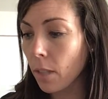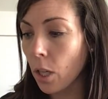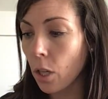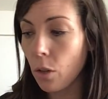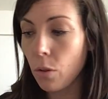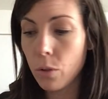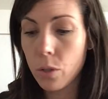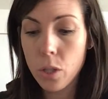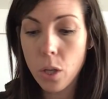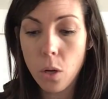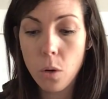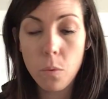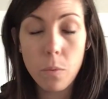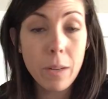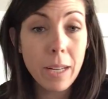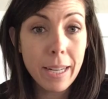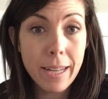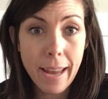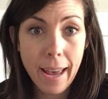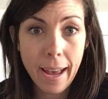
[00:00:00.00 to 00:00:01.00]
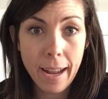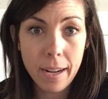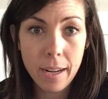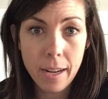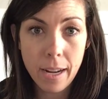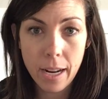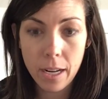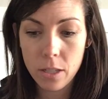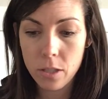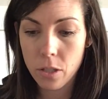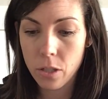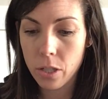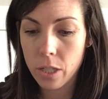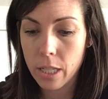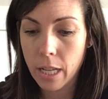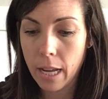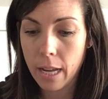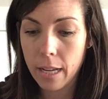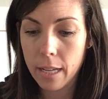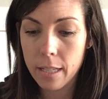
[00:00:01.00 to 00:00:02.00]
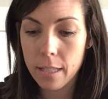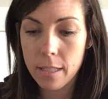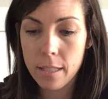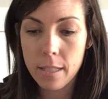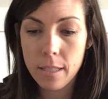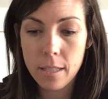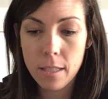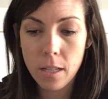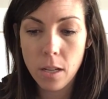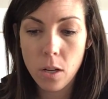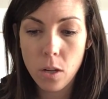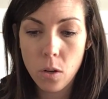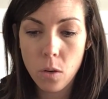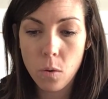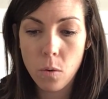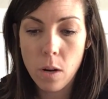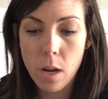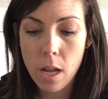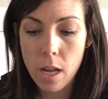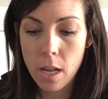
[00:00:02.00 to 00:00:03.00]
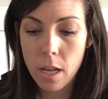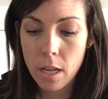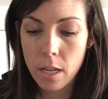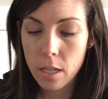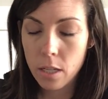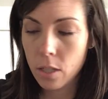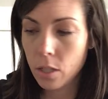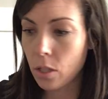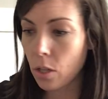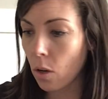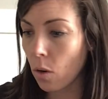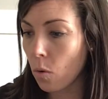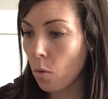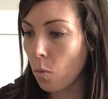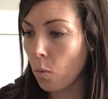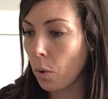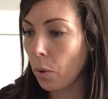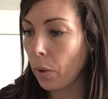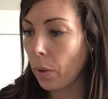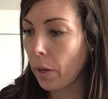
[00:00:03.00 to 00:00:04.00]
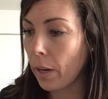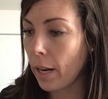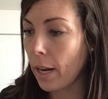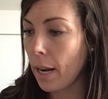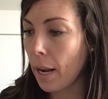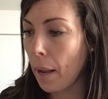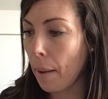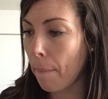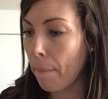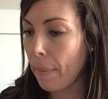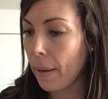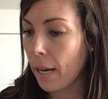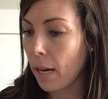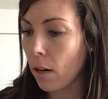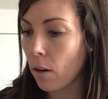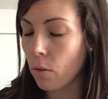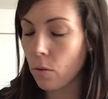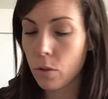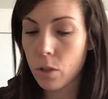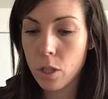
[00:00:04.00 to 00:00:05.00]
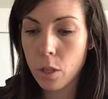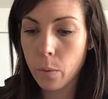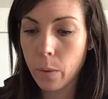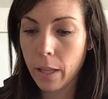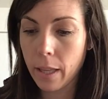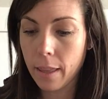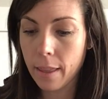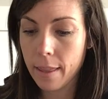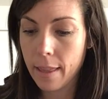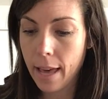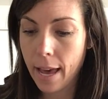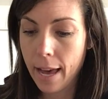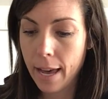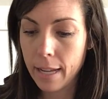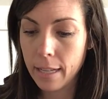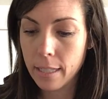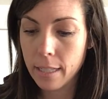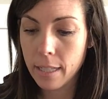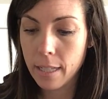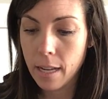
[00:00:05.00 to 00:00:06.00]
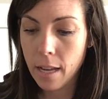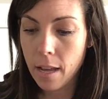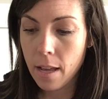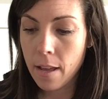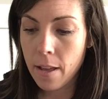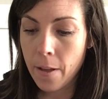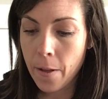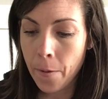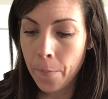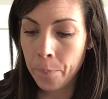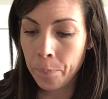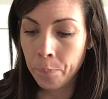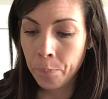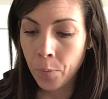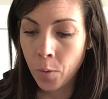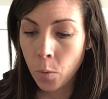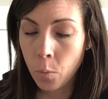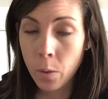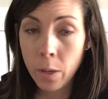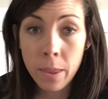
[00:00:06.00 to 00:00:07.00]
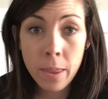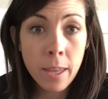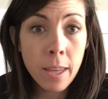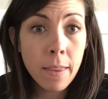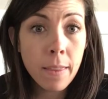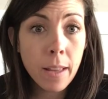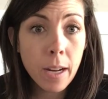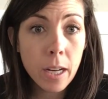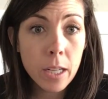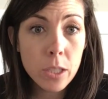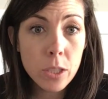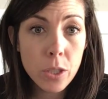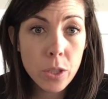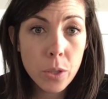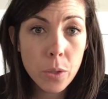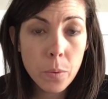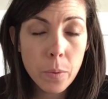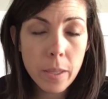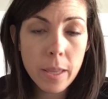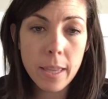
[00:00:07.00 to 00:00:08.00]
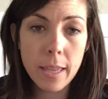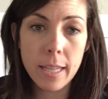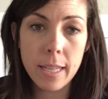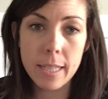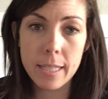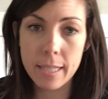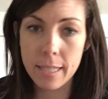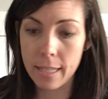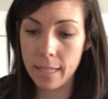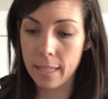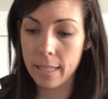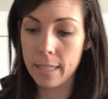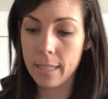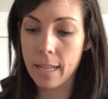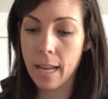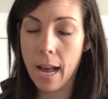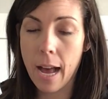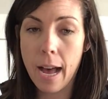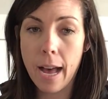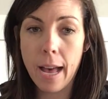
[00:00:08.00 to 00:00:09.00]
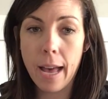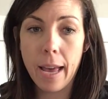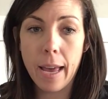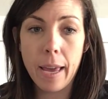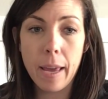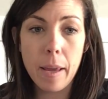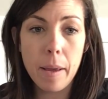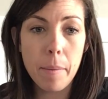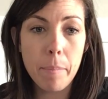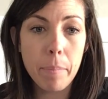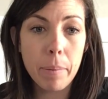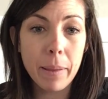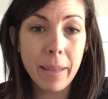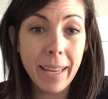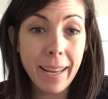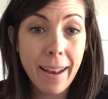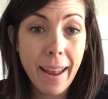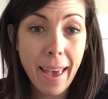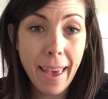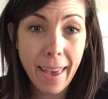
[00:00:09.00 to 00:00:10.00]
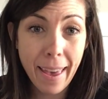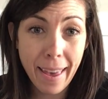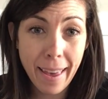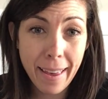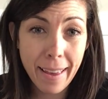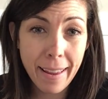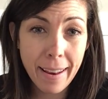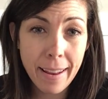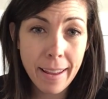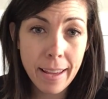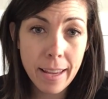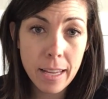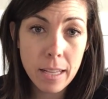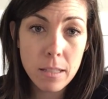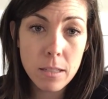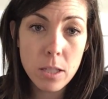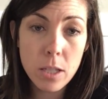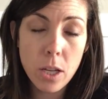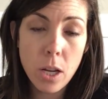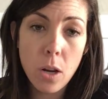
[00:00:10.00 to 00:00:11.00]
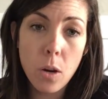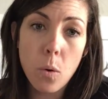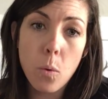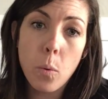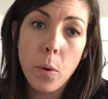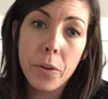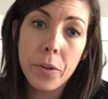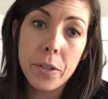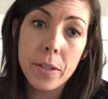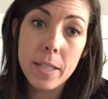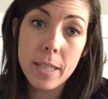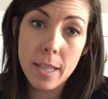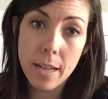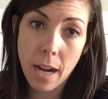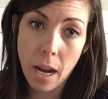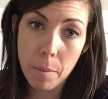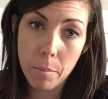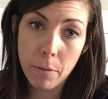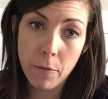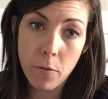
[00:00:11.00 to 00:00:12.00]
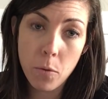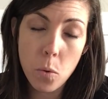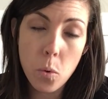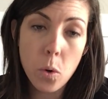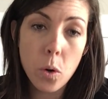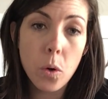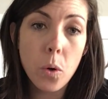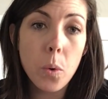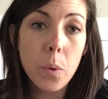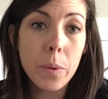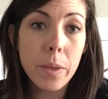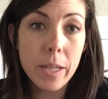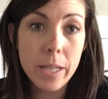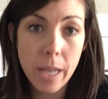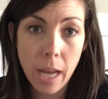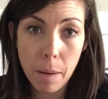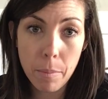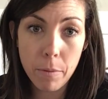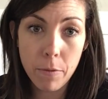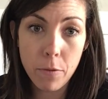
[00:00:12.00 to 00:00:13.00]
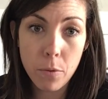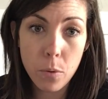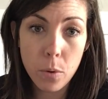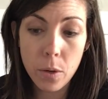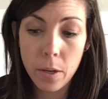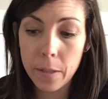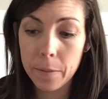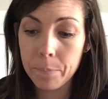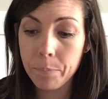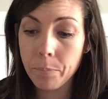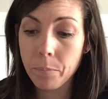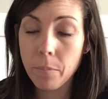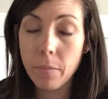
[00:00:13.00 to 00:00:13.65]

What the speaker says: you don't need to add an exercise. So don't worry about doing that. One thing that I do with this is I plan ahead, and so whether it's the night before or the day before,